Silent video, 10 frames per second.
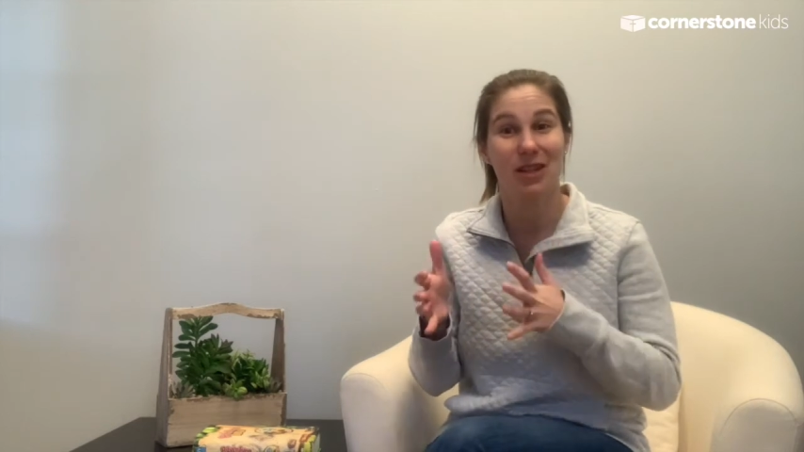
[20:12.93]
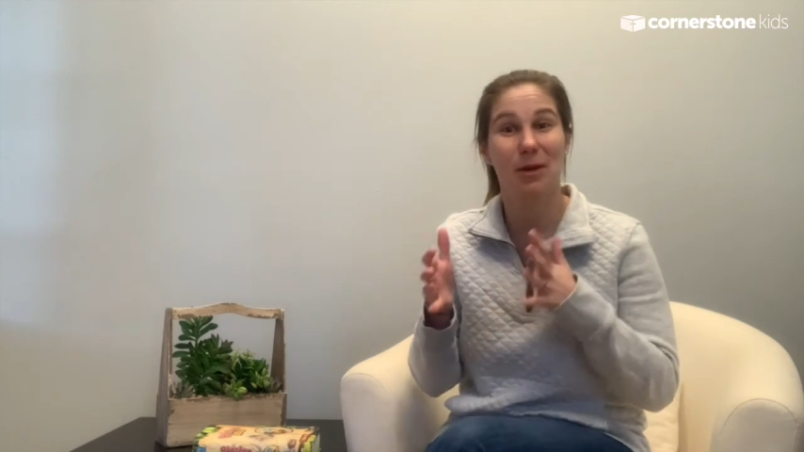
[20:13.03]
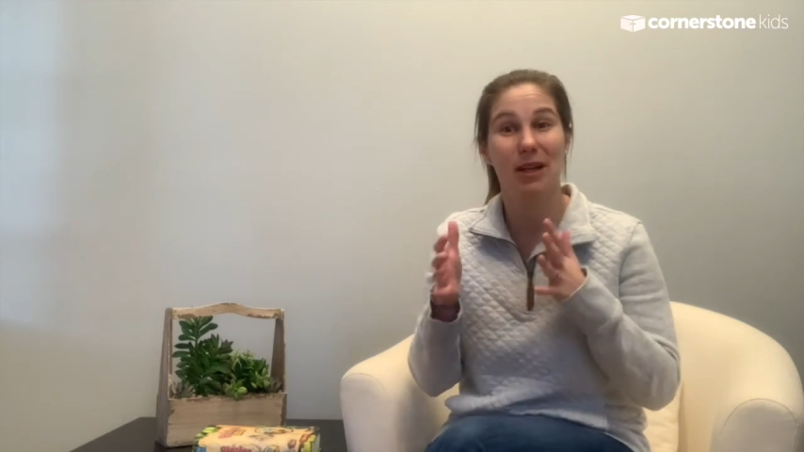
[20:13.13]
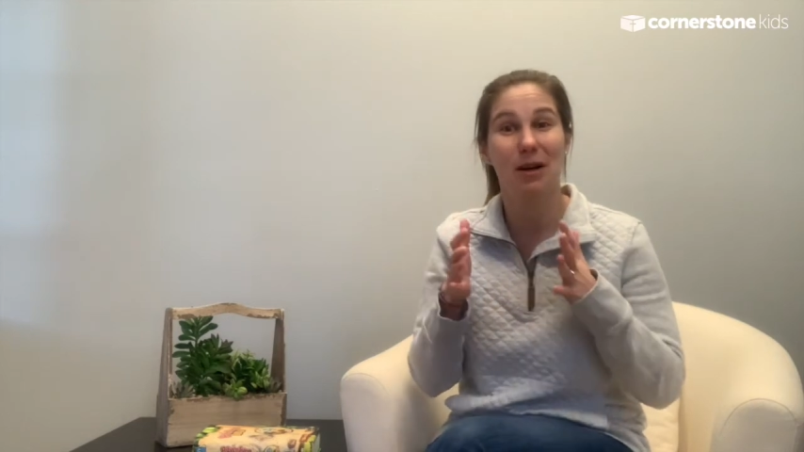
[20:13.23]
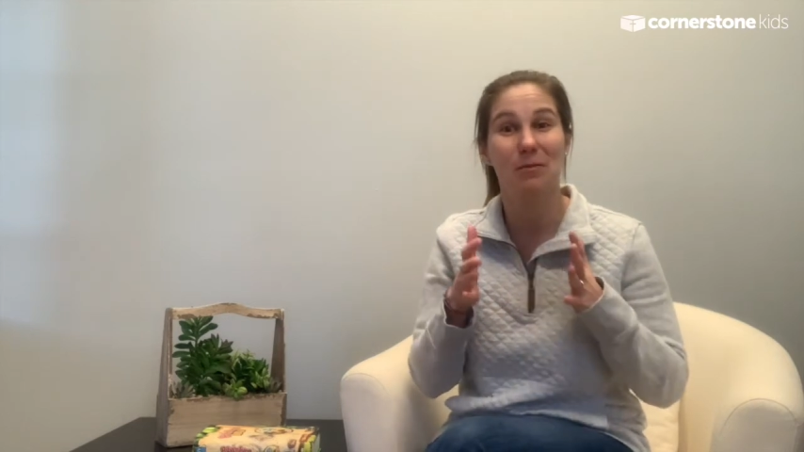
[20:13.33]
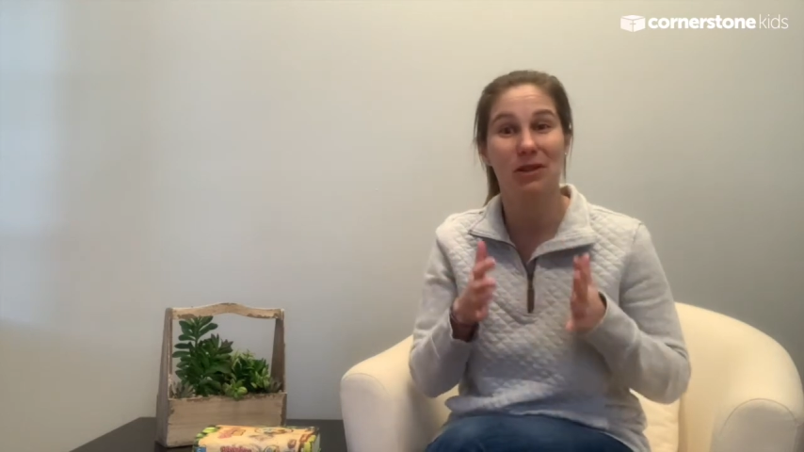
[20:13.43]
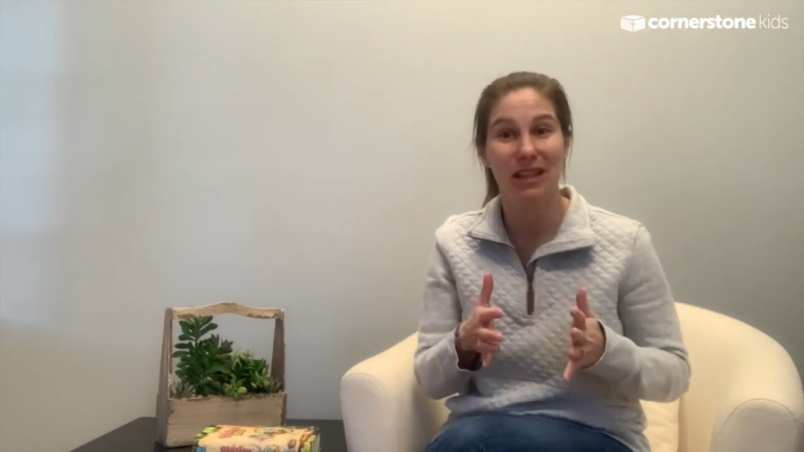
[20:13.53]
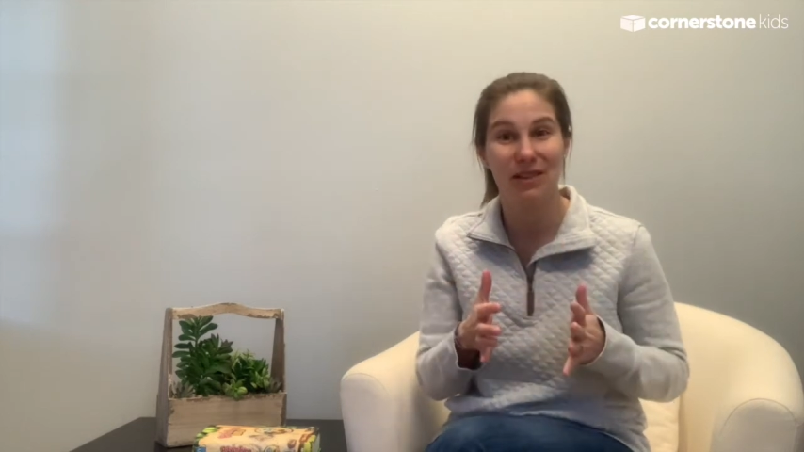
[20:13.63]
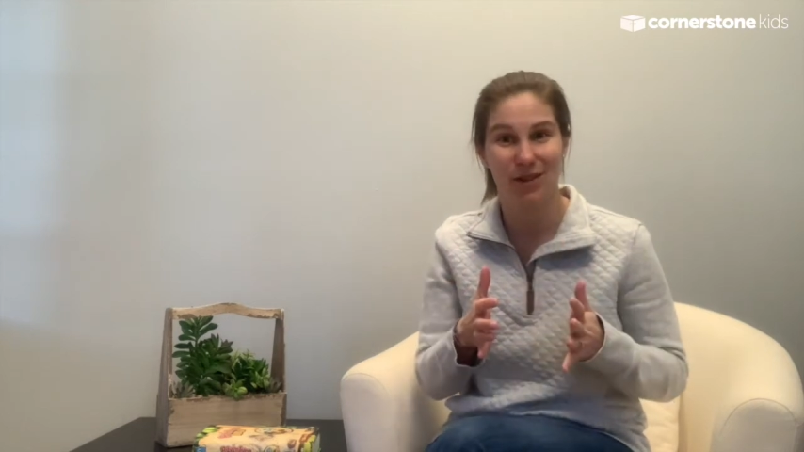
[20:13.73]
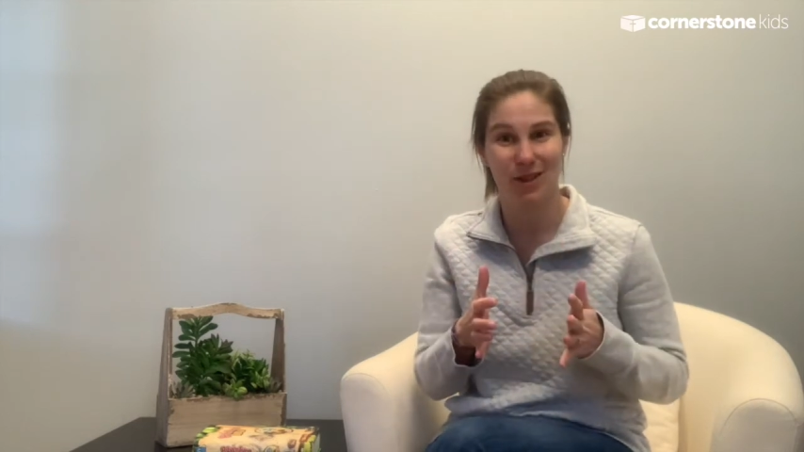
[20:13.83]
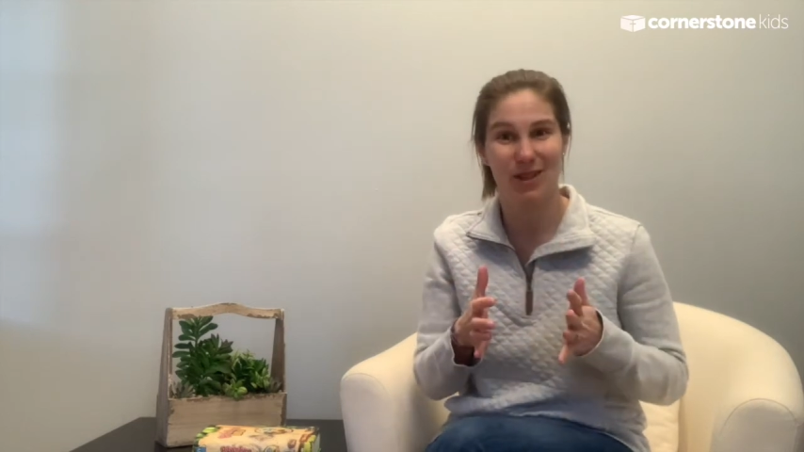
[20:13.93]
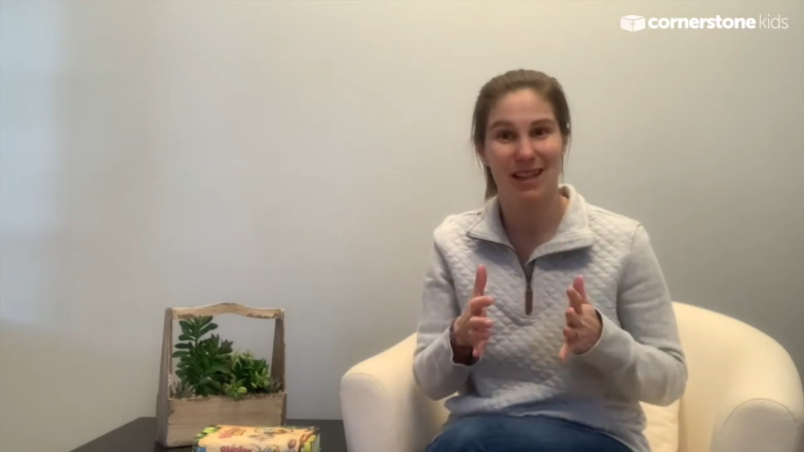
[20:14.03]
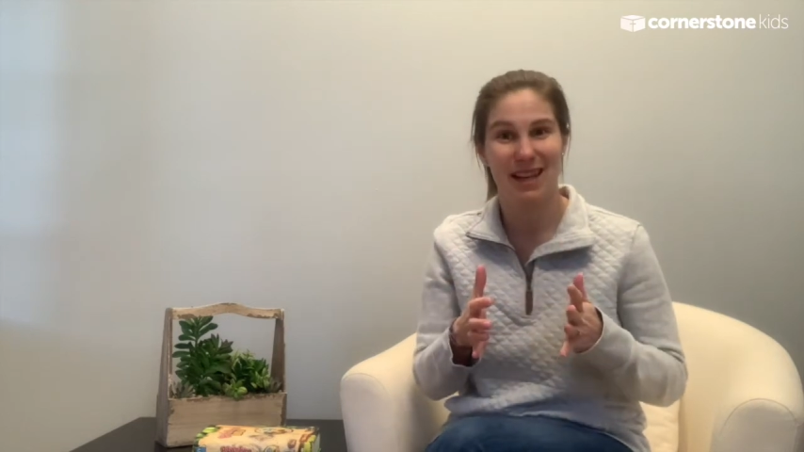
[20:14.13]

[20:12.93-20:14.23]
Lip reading: they become believers,